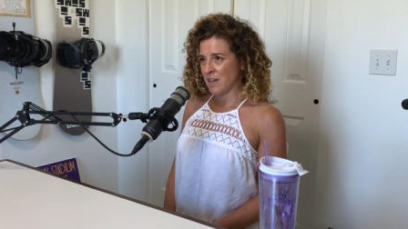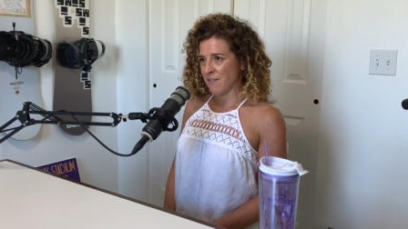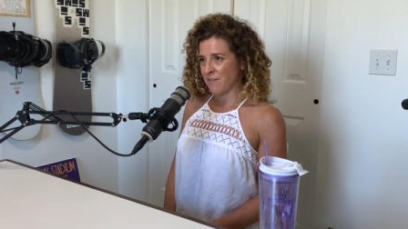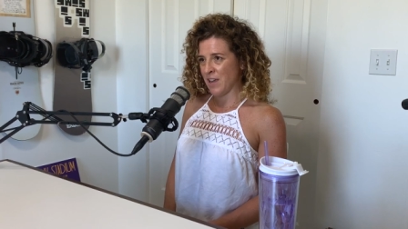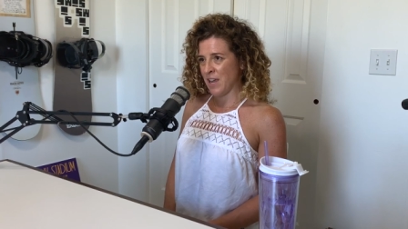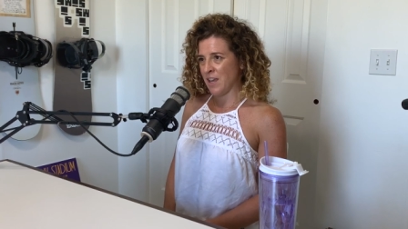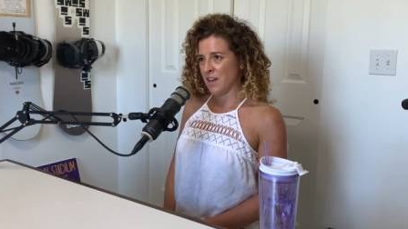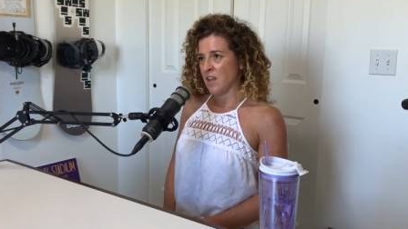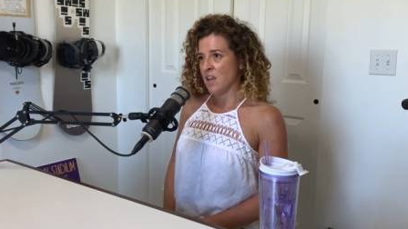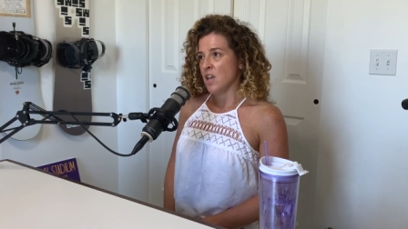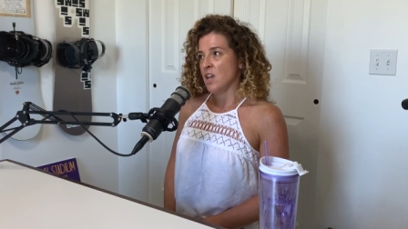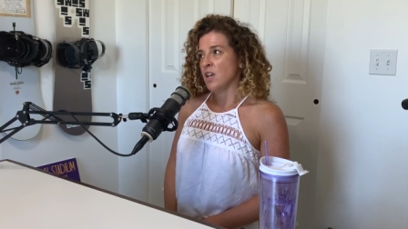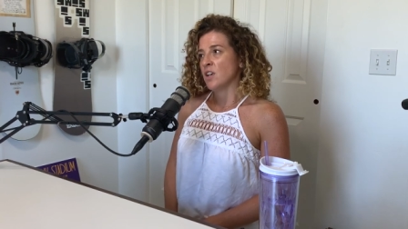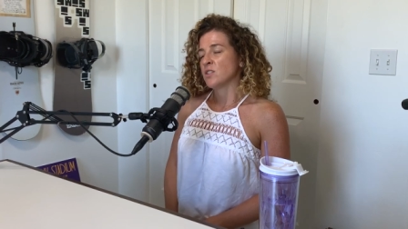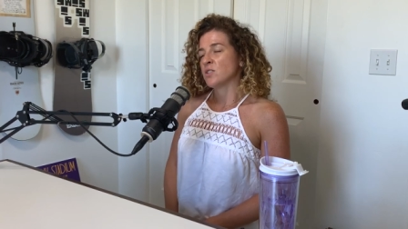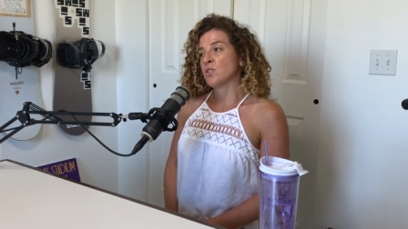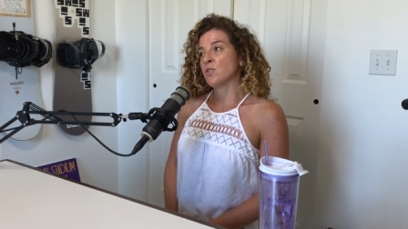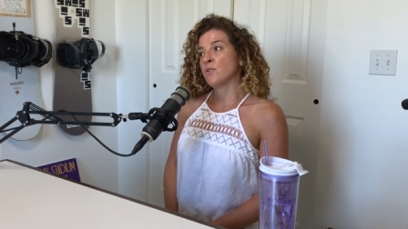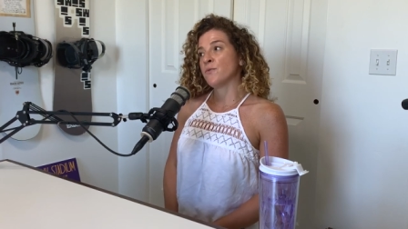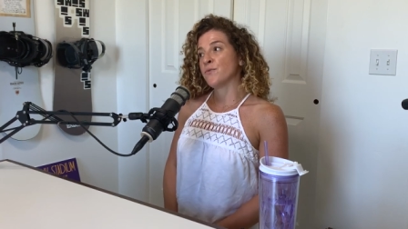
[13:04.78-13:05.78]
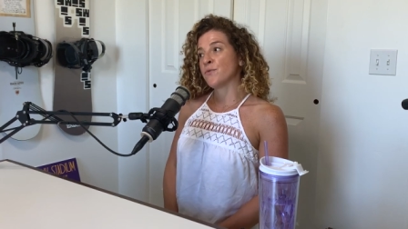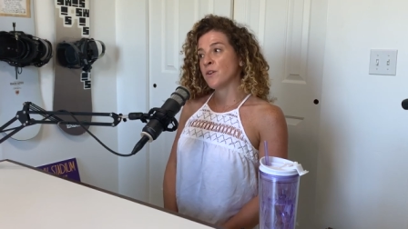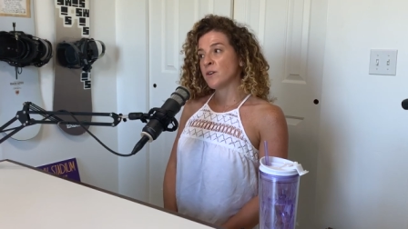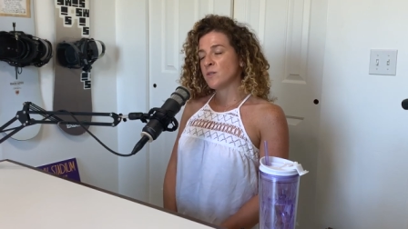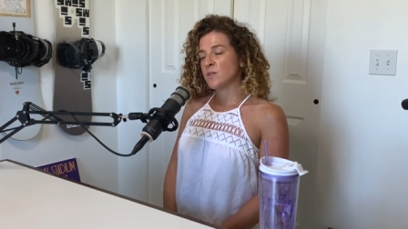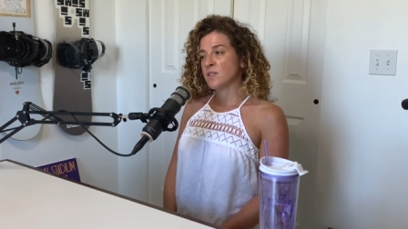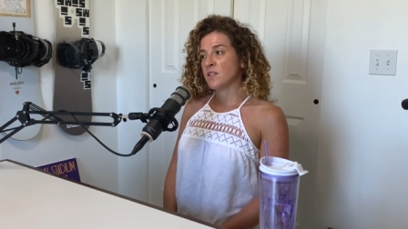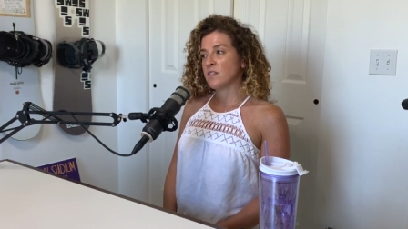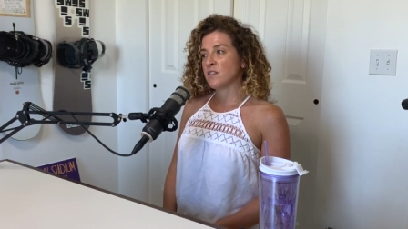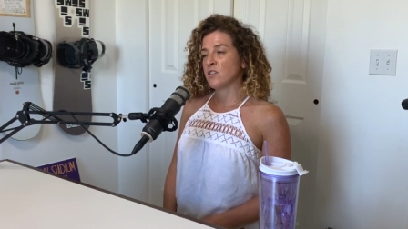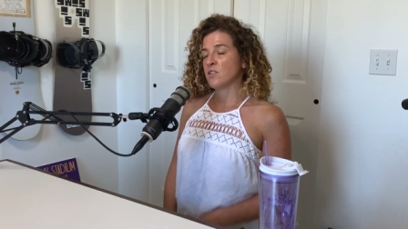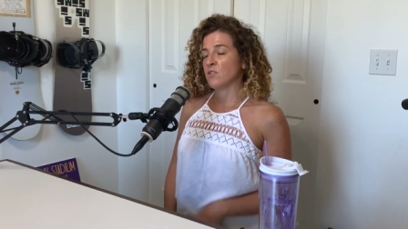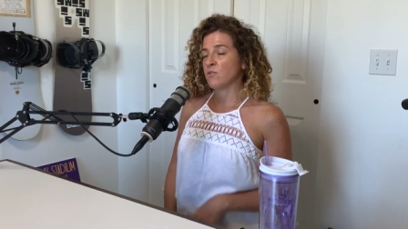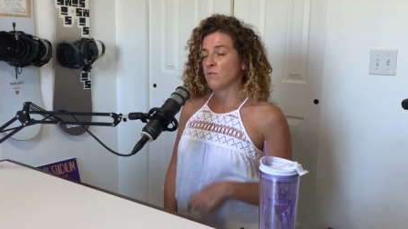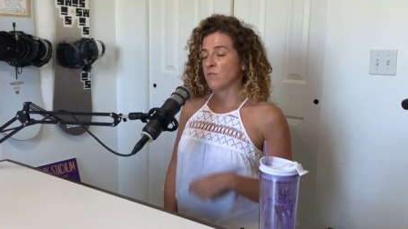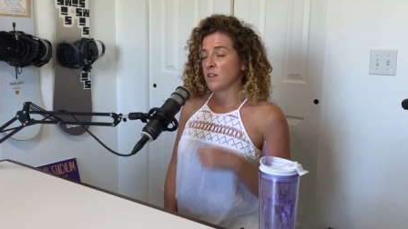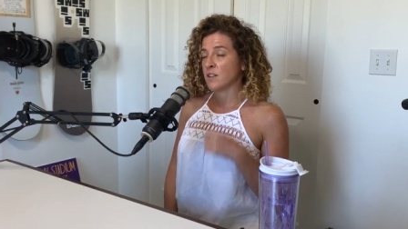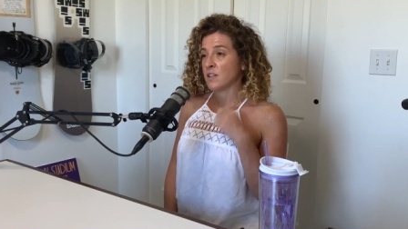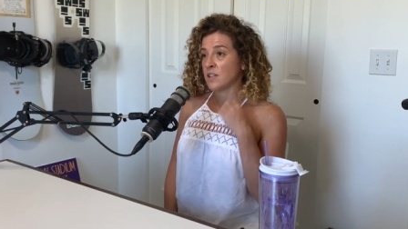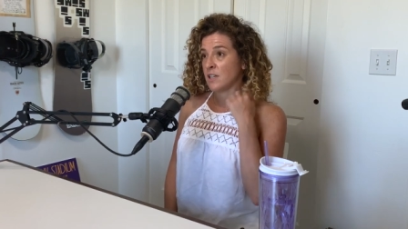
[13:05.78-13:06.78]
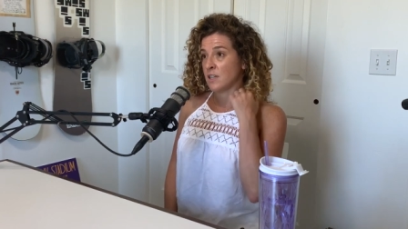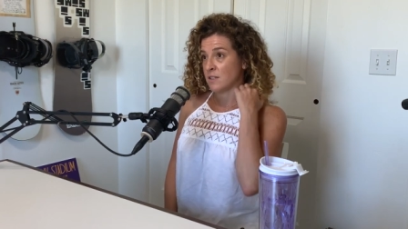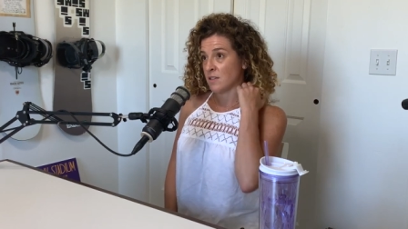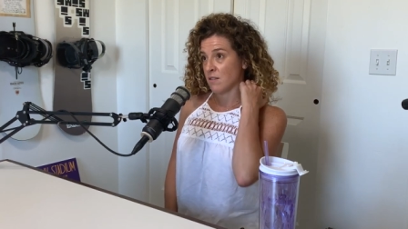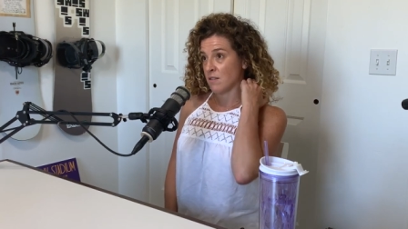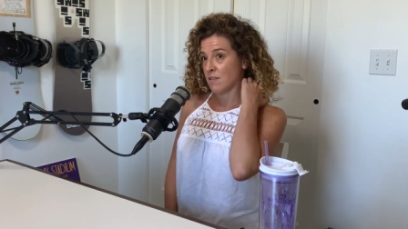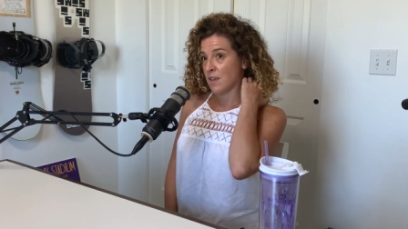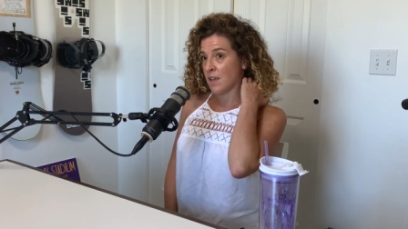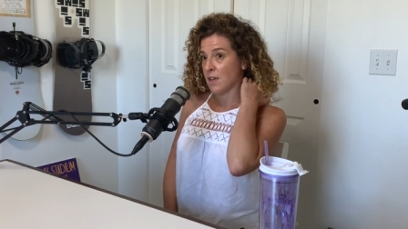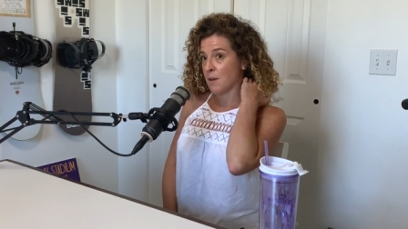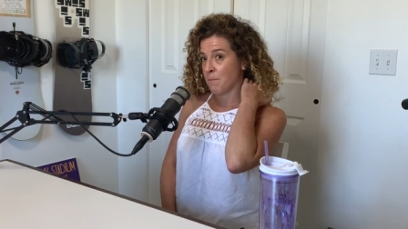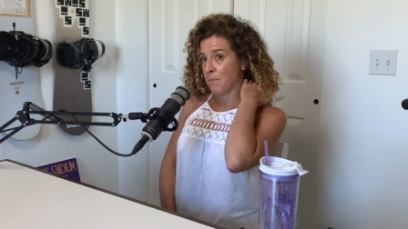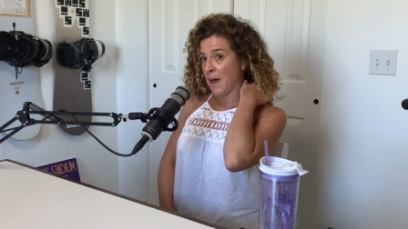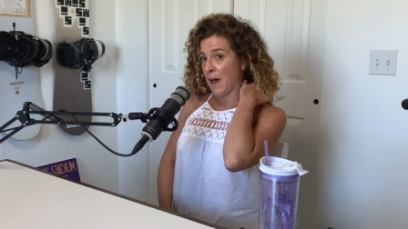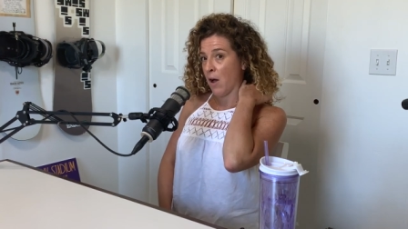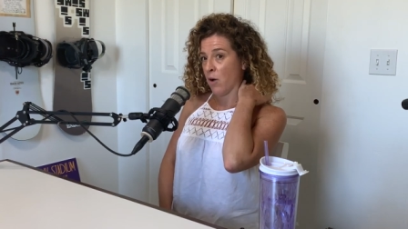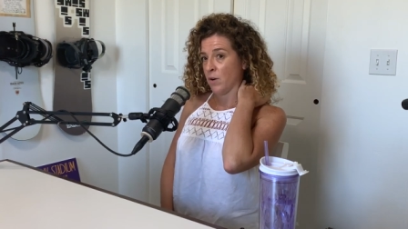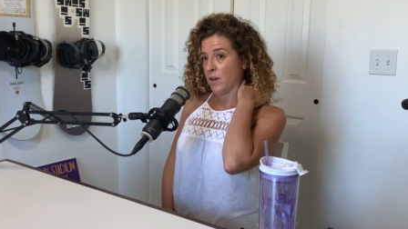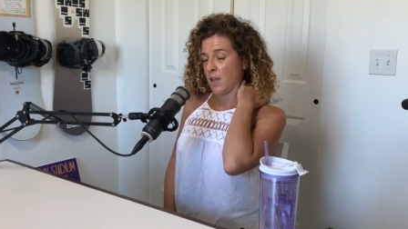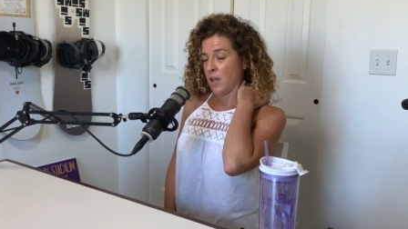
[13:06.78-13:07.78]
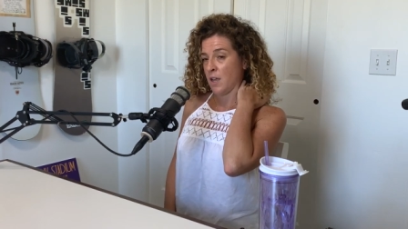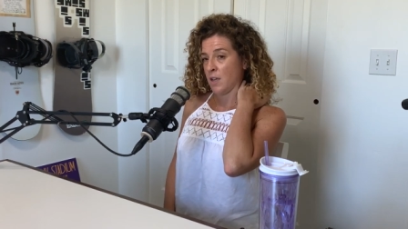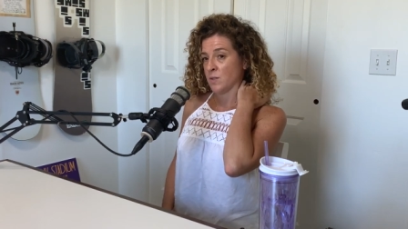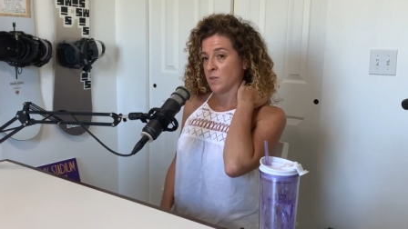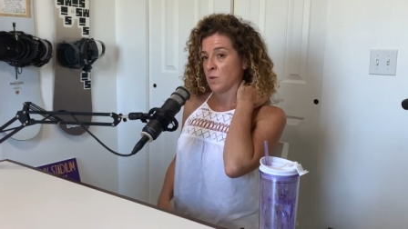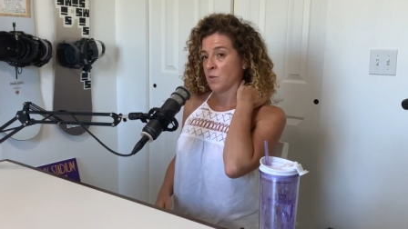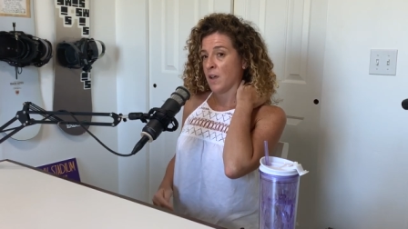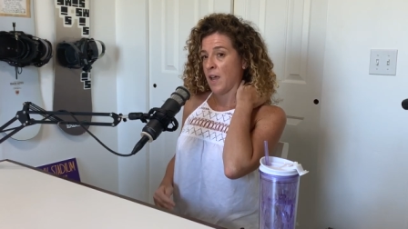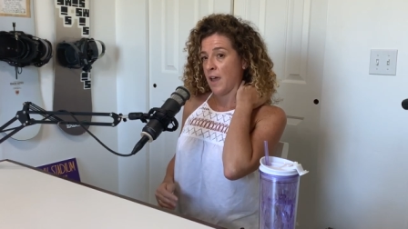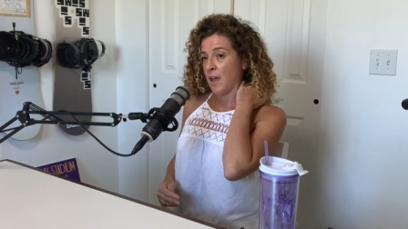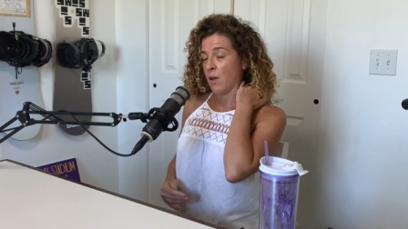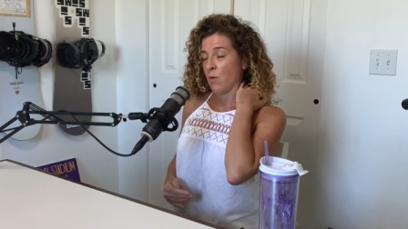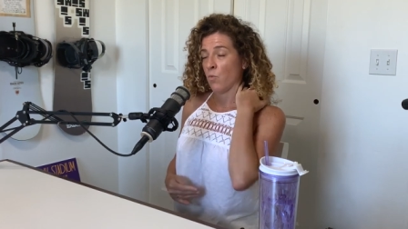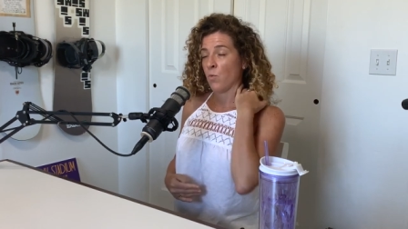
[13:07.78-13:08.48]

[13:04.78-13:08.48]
of it. Yeah. So the first thing that you really need to think about is okay,